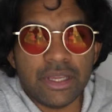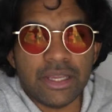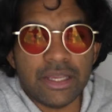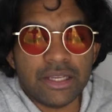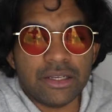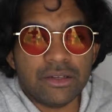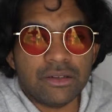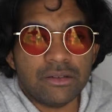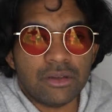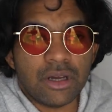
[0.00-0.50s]

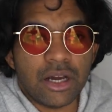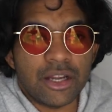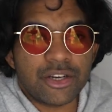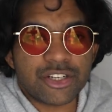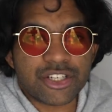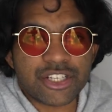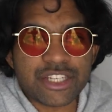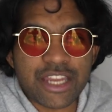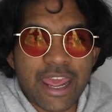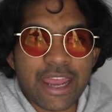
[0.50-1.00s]
in
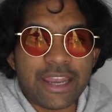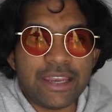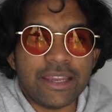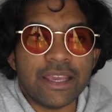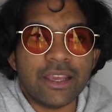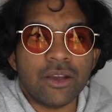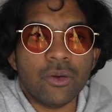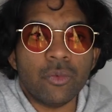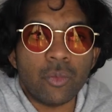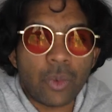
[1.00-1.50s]

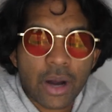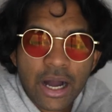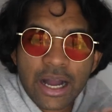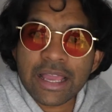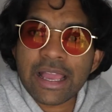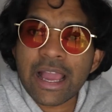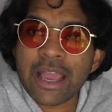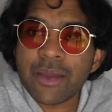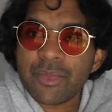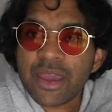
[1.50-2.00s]
understanding
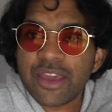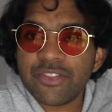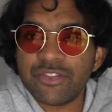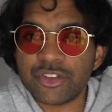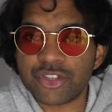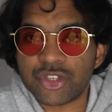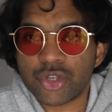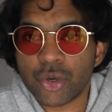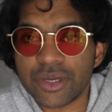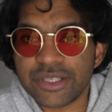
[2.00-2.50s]
why I made
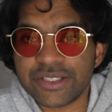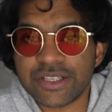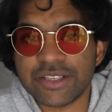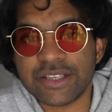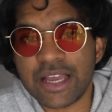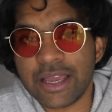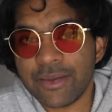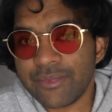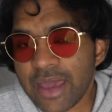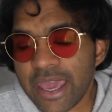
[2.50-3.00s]
the
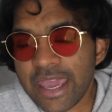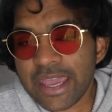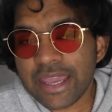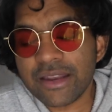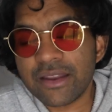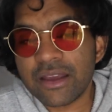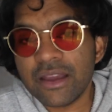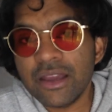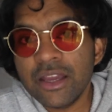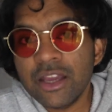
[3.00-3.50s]
choices I
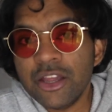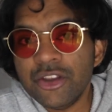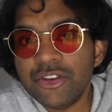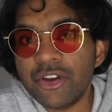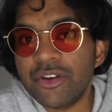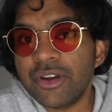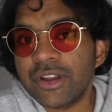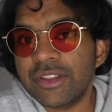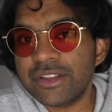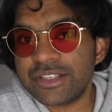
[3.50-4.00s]
made
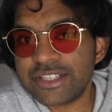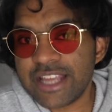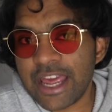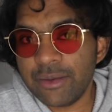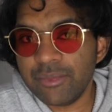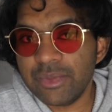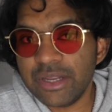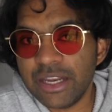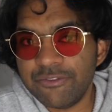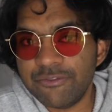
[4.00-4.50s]
during the
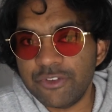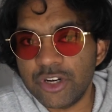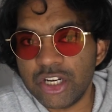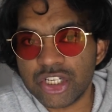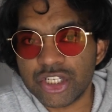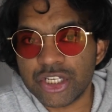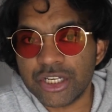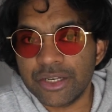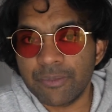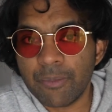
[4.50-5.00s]
10-minute
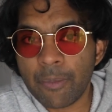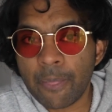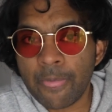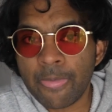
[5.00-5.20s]
version.